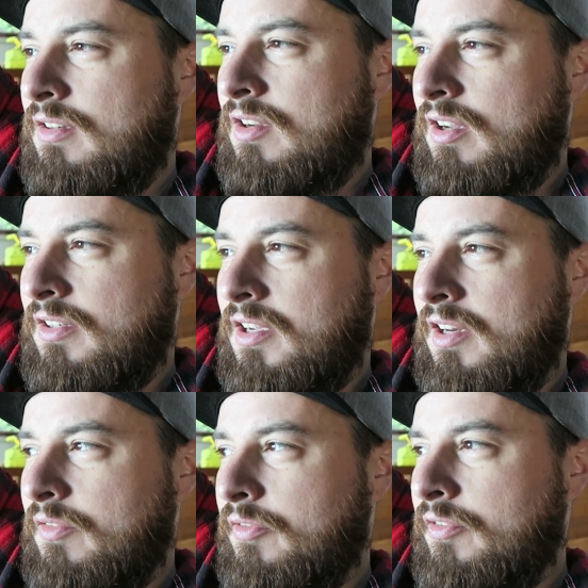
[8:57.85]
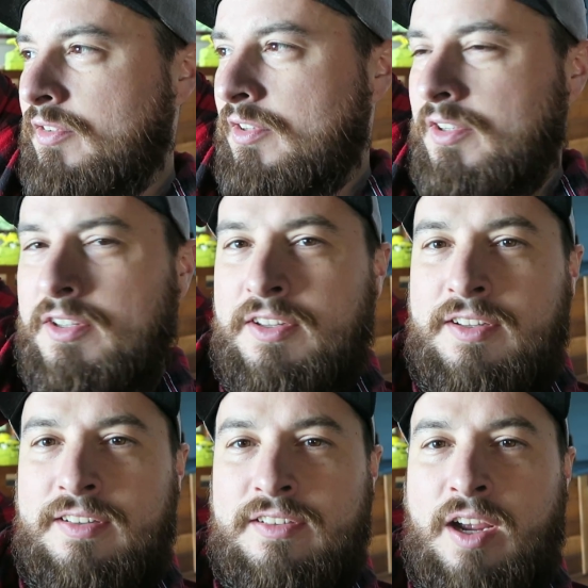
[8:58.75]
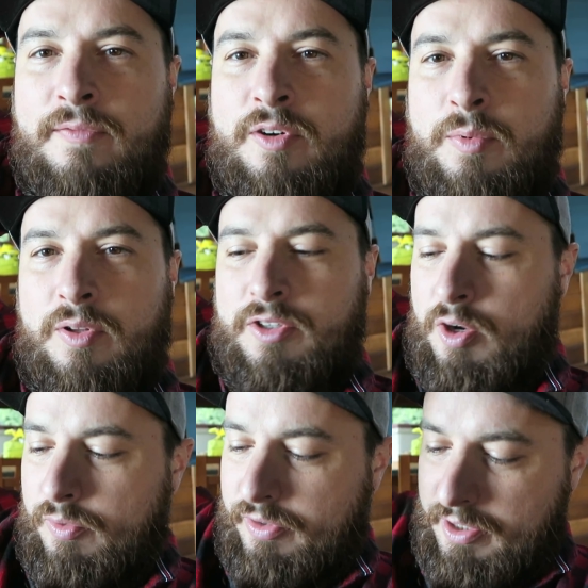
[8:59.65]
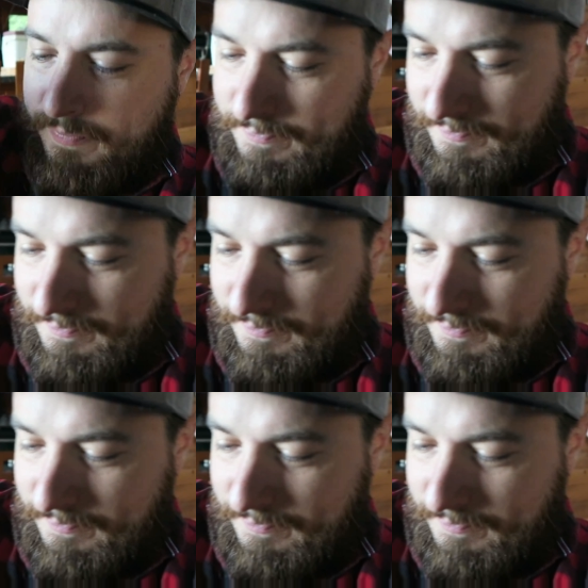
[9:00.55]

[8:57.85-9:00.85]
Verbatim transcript: gotten kind of comfortable and cozy.